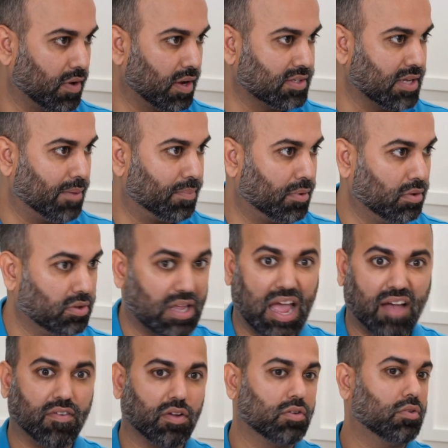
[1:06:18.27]
for example, they
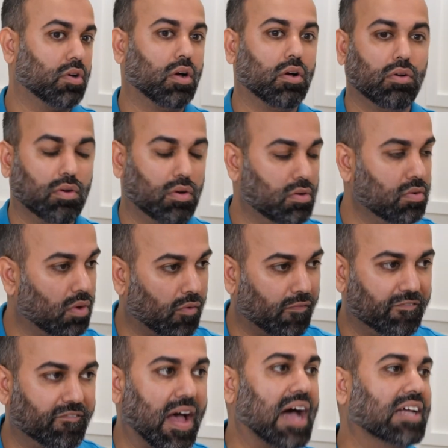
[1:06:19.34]
have a
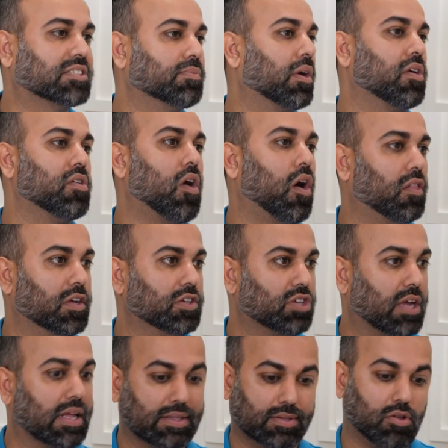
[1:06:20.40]
vast amount of
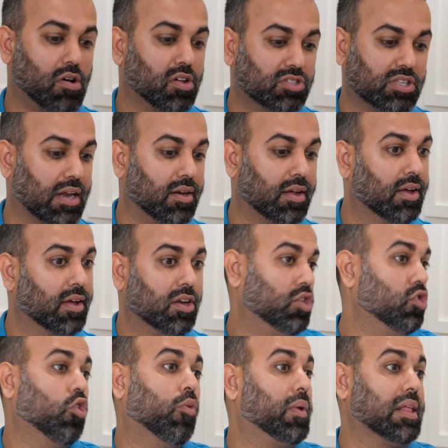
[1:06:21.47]
knowledge that
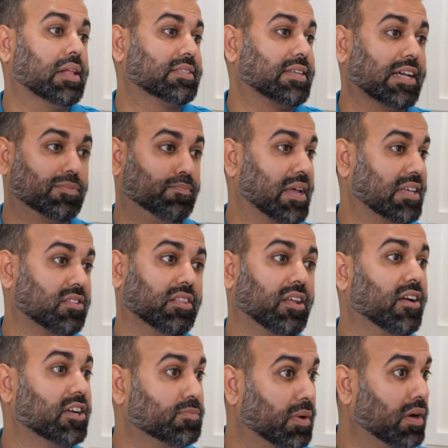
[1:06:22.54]
nobody else has based on
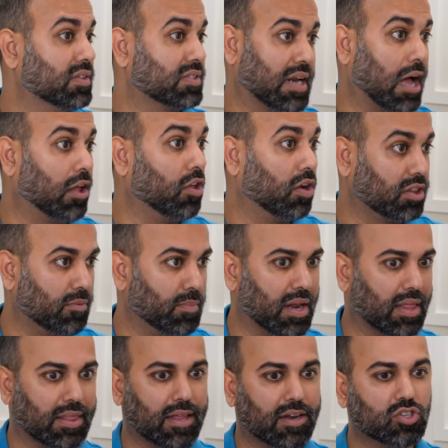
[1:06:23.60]
their experience and how long they've been
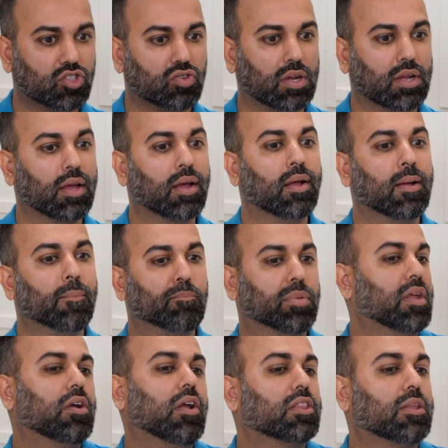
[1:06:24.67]
in the industry,
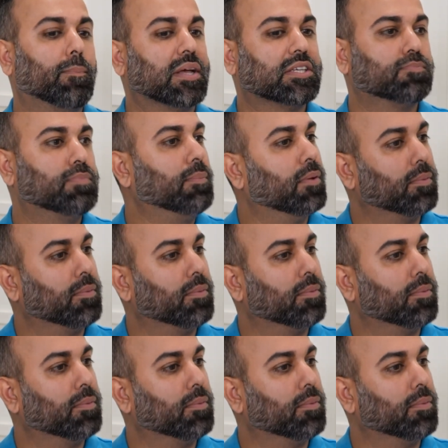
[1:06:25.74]
but they're not the best